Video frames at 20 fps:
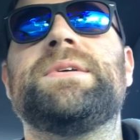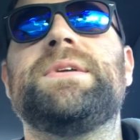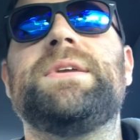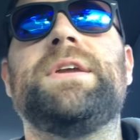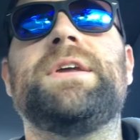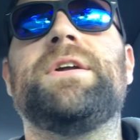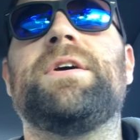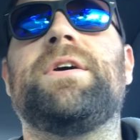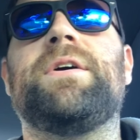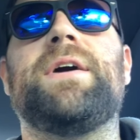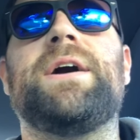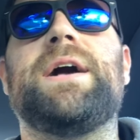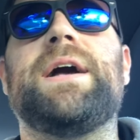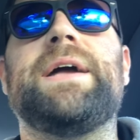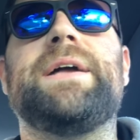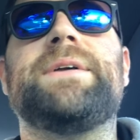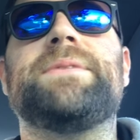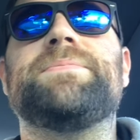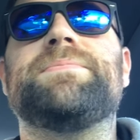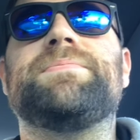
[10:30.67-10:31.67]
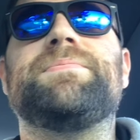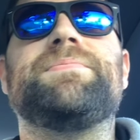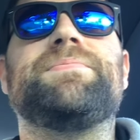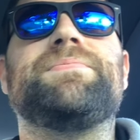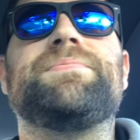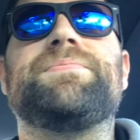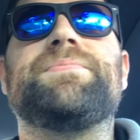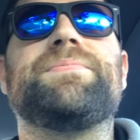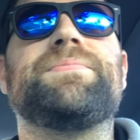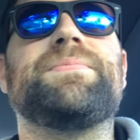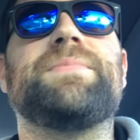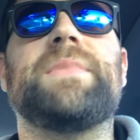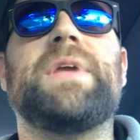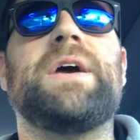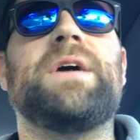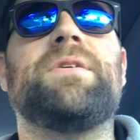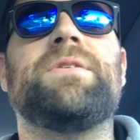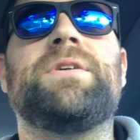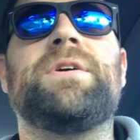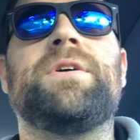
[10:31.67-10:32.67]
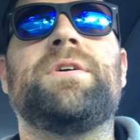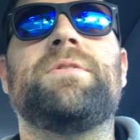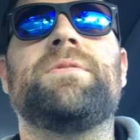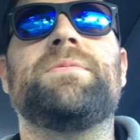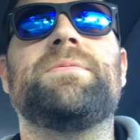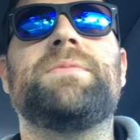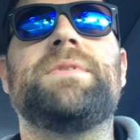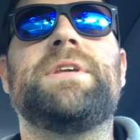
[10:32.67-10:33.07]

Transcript: you know, I I don't know.